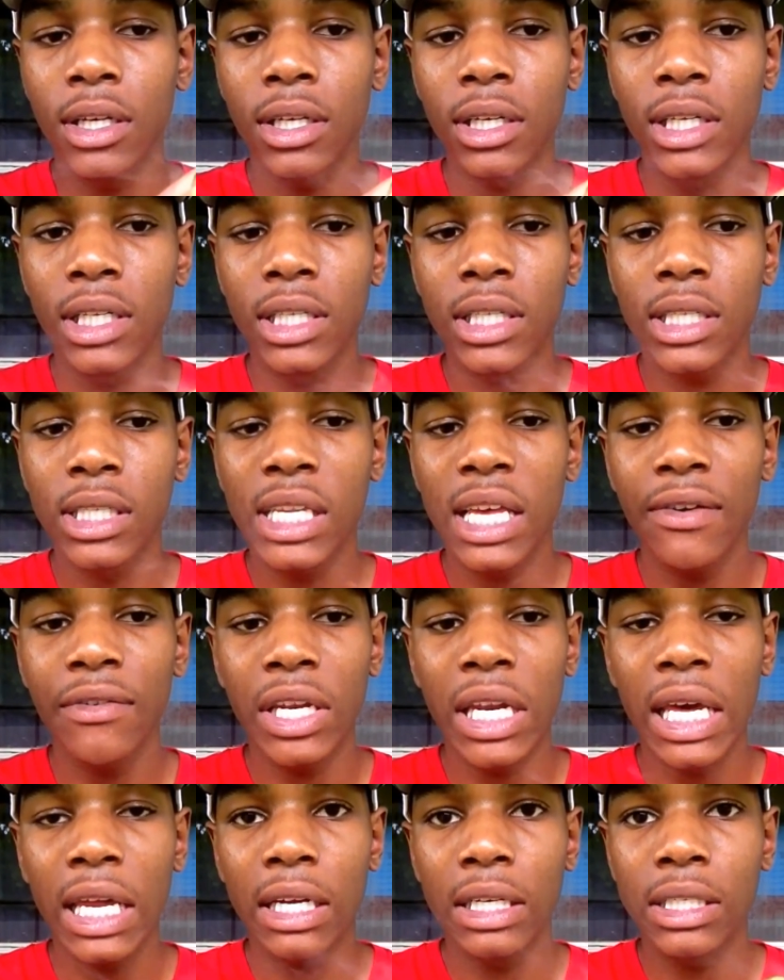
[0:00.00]
a
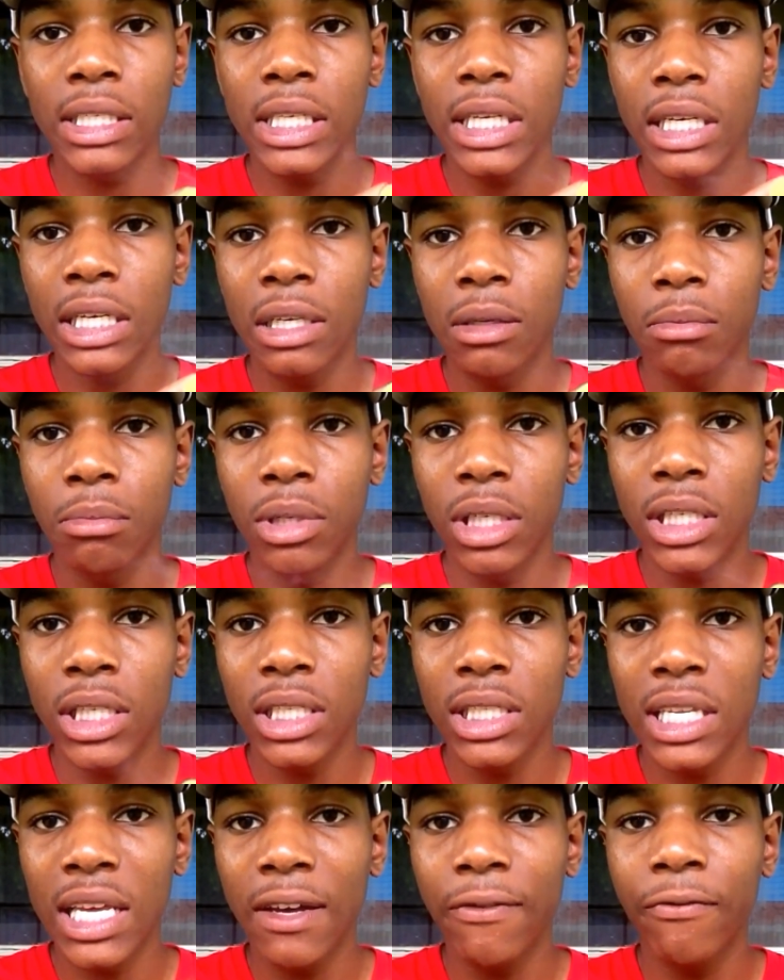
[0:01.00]
7 out of 10
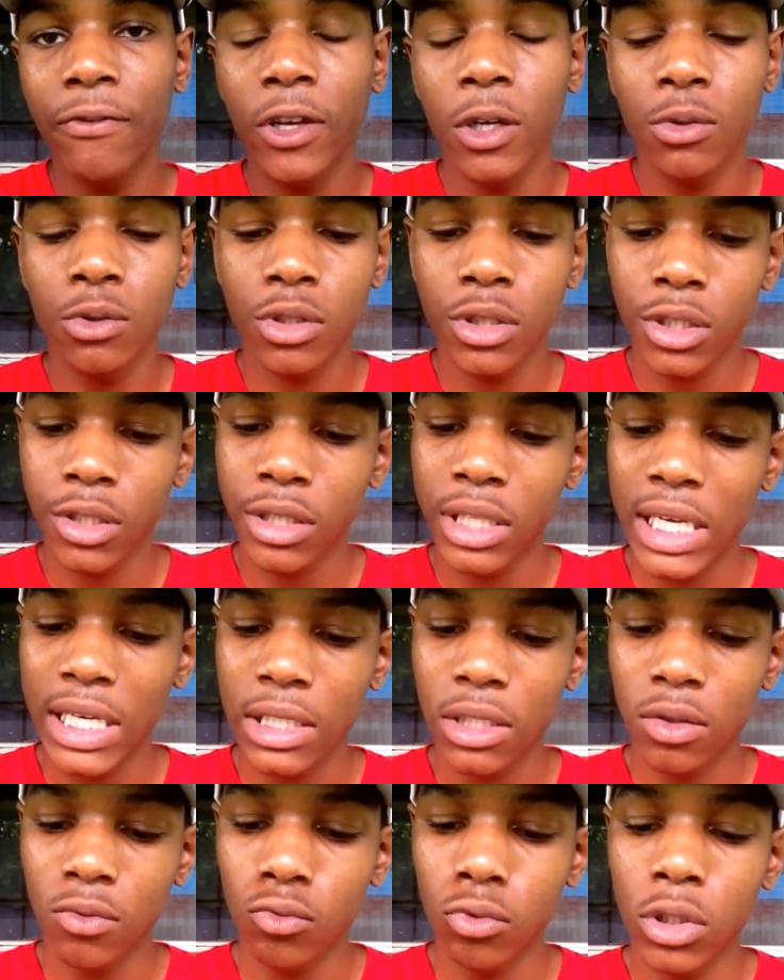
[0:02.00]
because that filter,
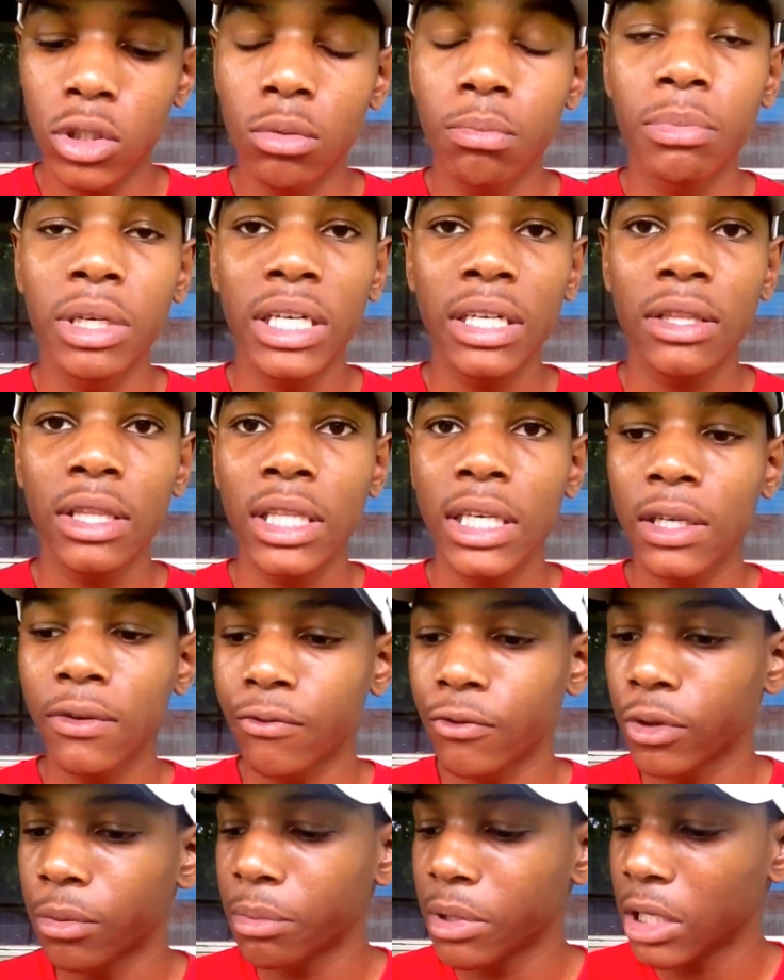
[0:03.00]
that's a real big thing
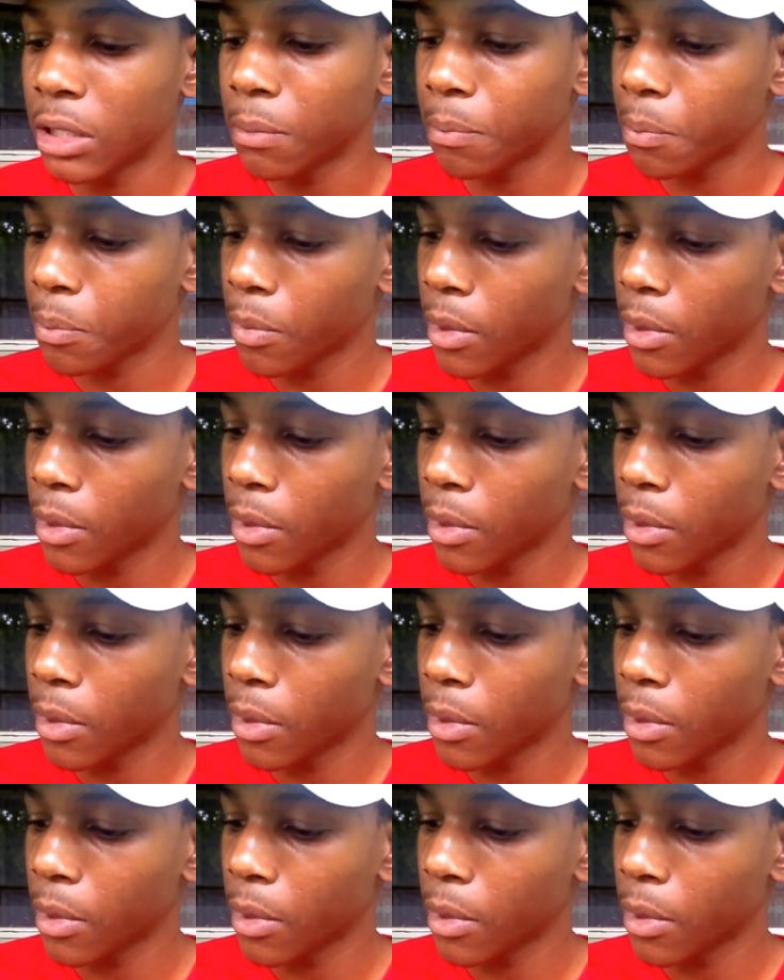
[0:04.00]
for me.